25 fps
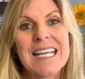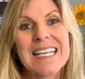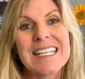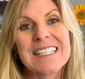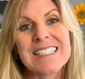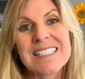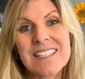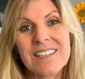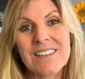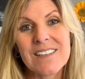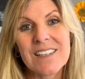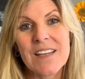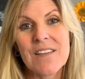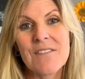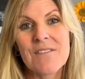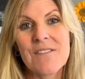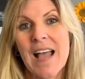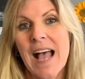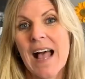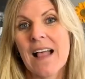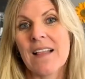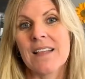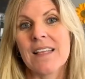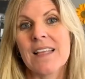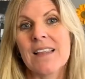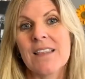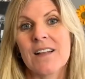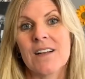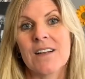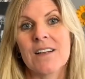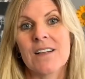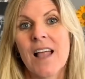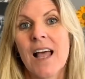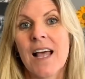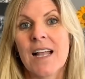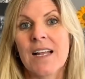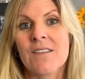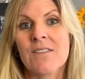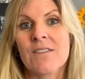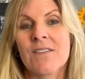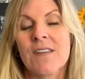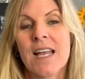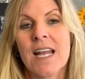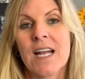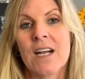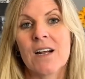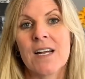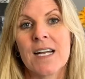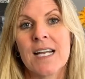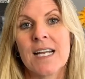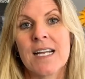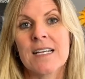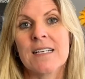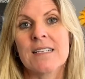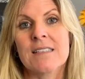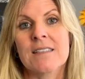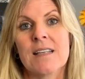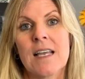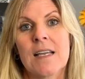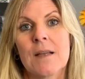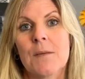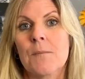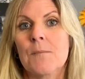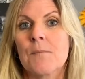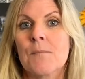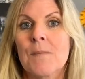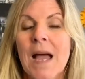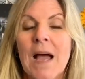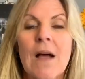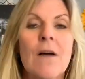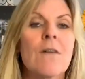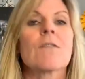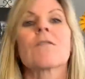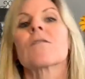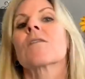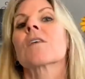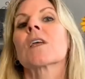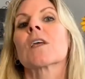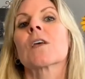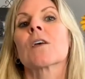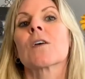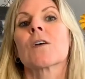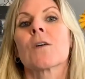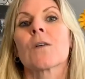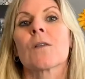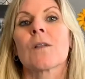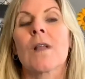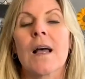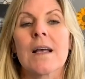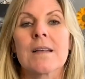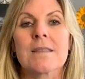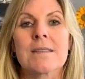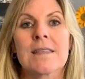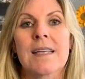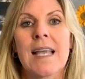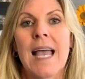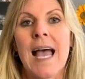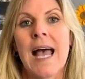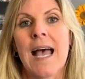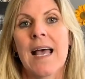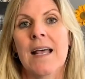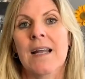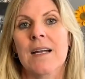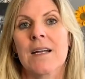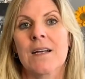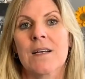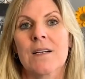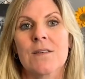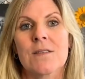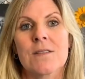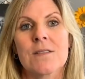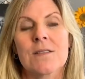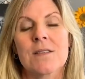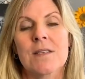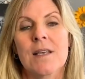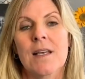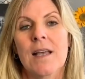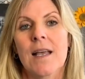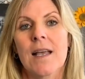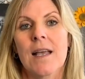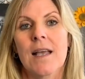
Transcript: In Silicon Valley, there are a lot of areas like Mountain View, Los Gatos,